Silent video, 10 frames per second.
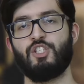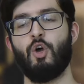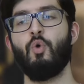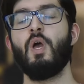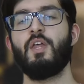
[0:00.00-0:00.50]

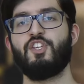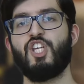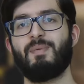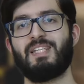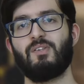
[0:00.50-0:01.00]
So the
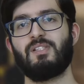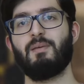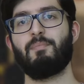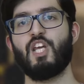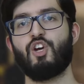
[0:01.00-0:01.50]
Germans cannot
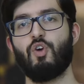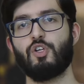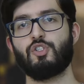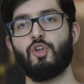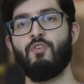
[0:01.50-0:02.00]
simply
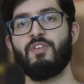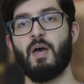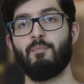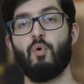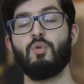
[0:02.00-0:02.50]
cross over
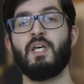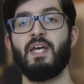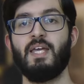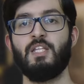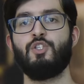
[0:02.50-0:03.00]
their
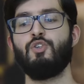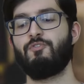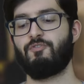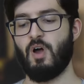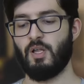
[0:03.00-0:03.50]
border into
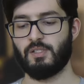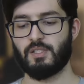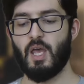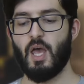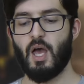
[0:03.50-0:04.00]

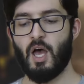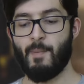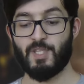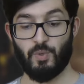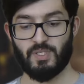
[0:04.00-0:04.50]
France
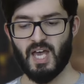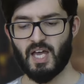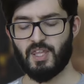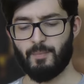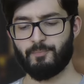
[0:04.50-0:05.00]
to
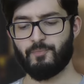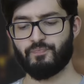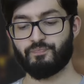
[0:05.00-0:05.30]
attack them